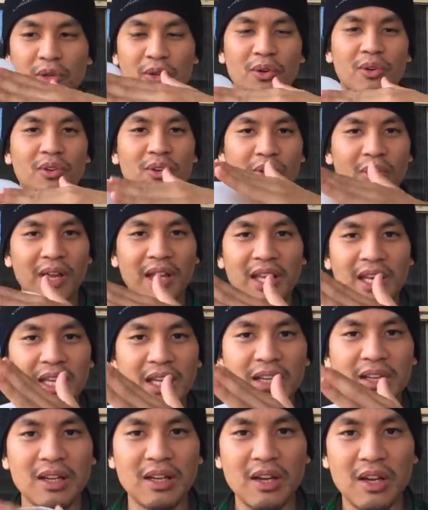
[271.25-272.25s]

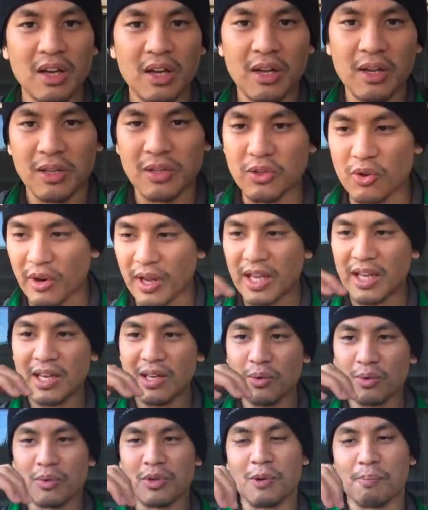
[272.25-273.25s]

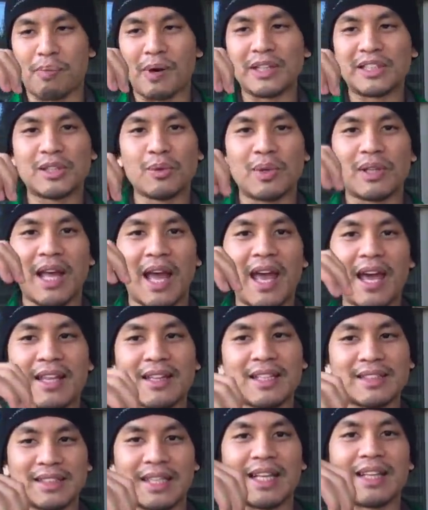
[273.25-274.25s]
You're punching with a
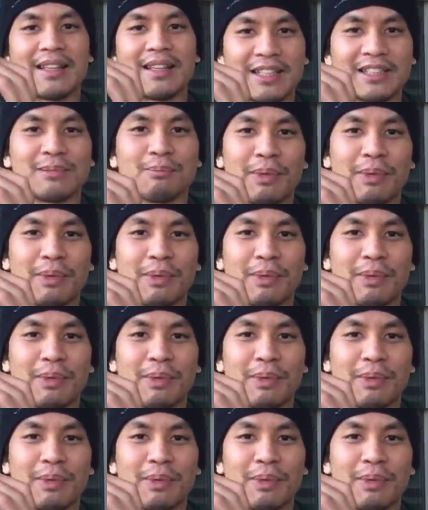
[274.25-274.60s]
hand that's like this,